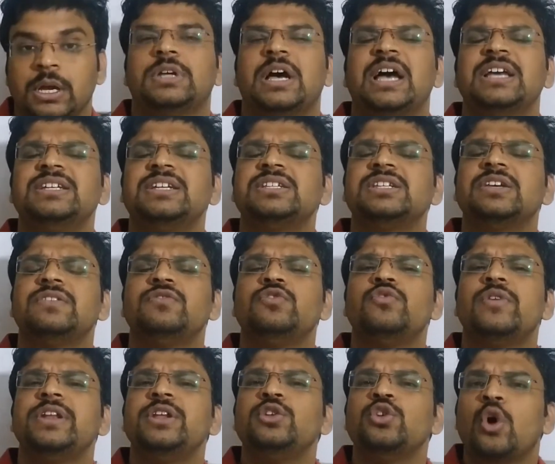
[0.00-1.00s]
I just give you a
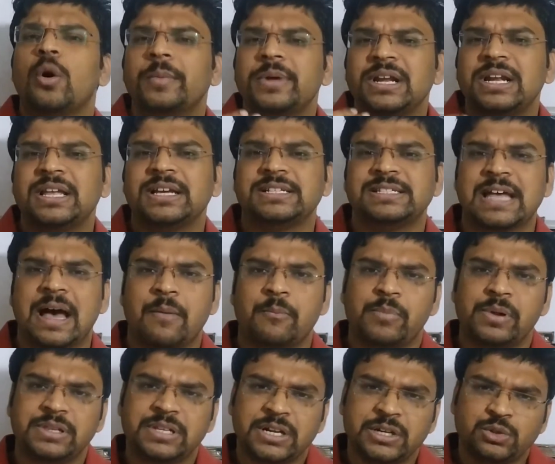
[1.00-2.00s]
very nominal example
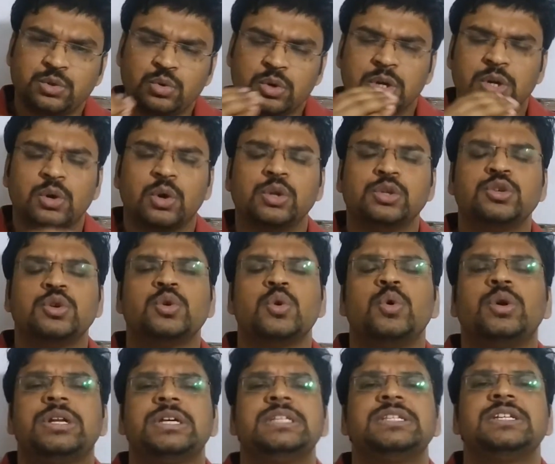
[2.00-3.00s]
that you can also
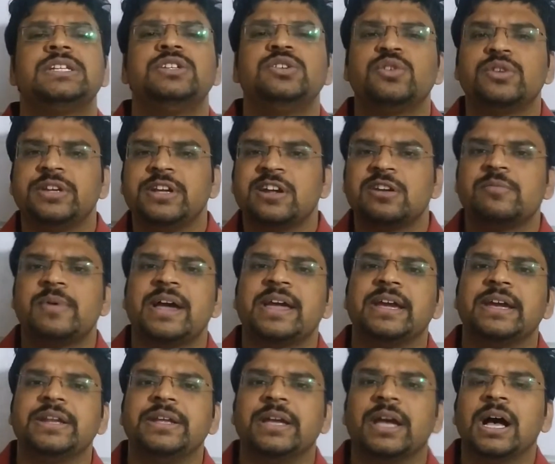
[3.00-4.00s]
notice in your nearby
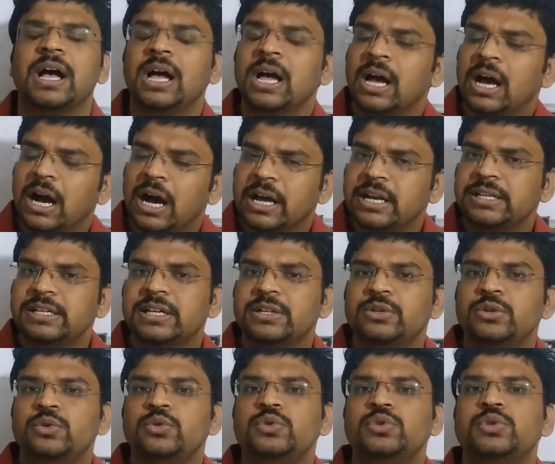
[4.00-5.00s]
area. Earlier
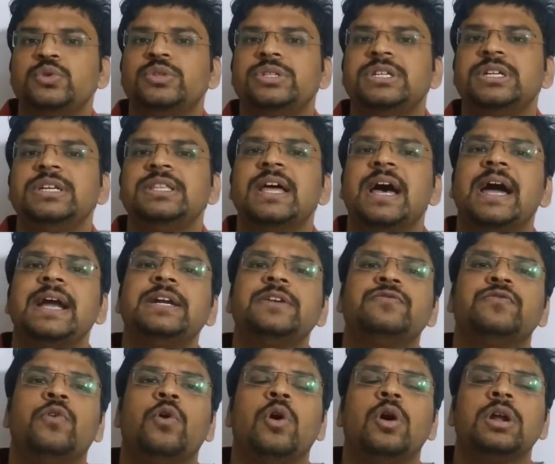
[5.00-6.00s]
you used to see that
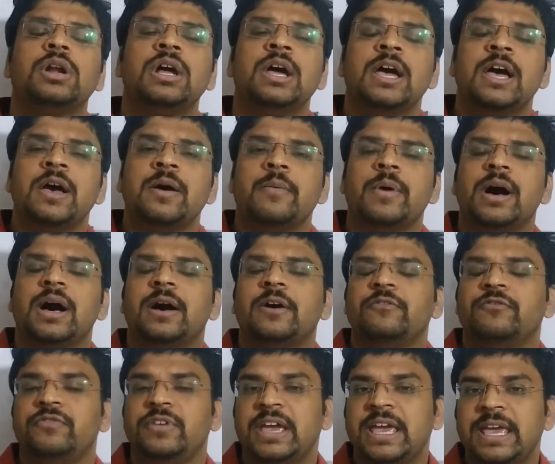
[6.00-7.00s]
for
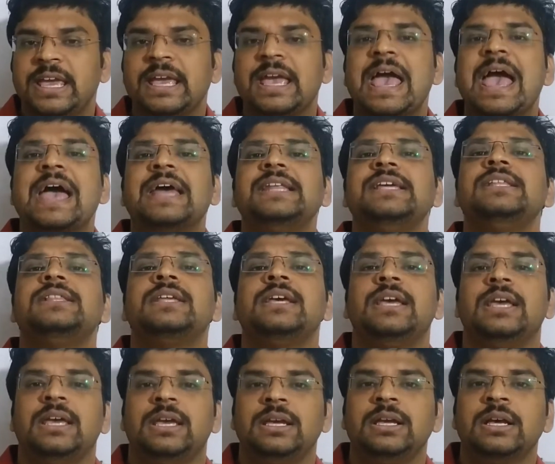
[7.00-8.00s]
weighing
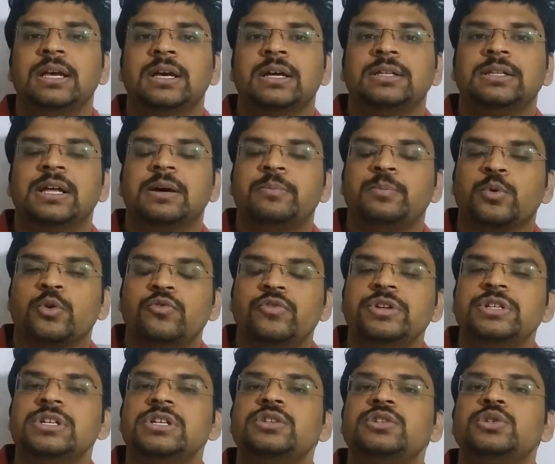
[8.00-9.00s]
anything, the
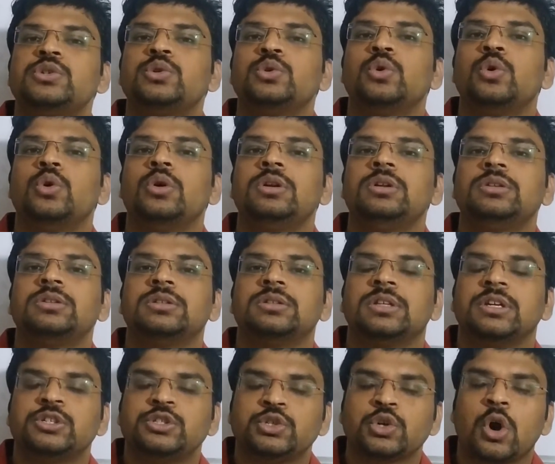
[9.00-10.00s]
provision store,
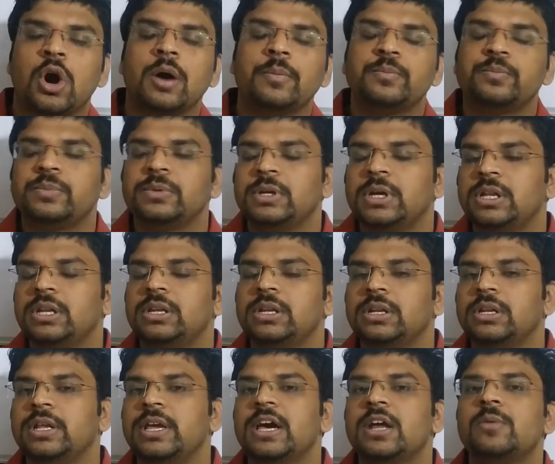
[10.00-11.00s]
the shop
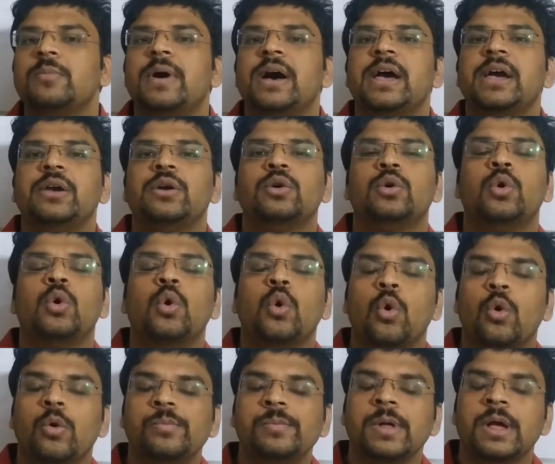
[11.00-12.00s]
in nearby
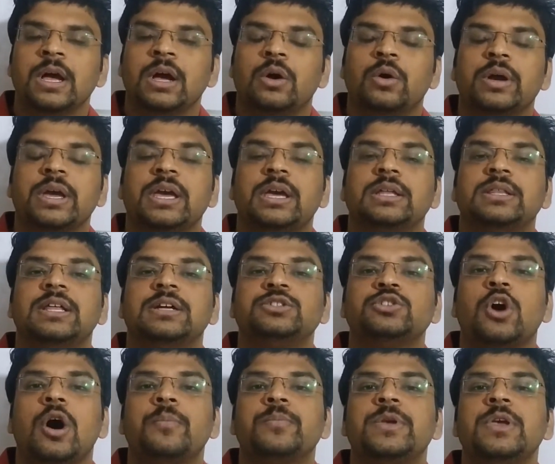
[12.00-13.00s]
home, okay, the
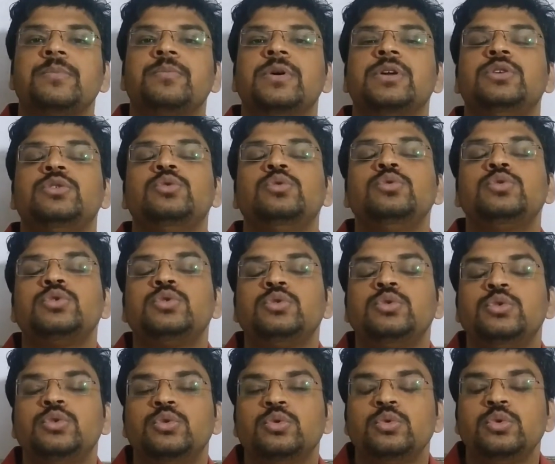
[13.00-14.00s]
shopkeeper used to
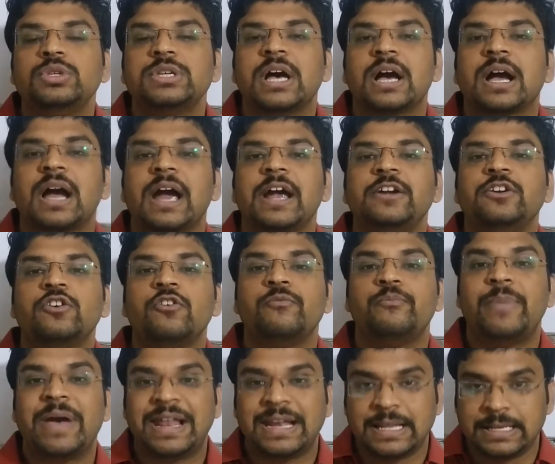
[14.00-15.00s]
use a kind of
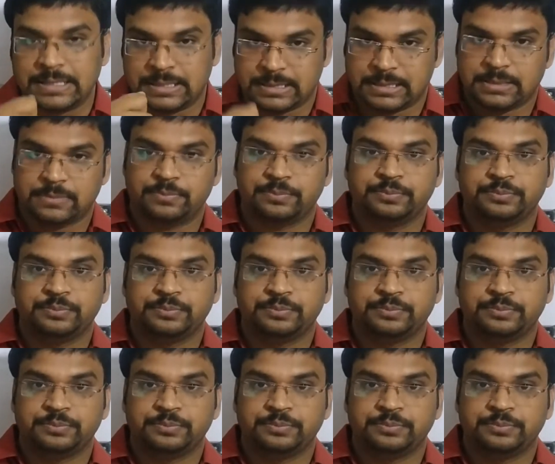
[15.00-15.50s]
balance,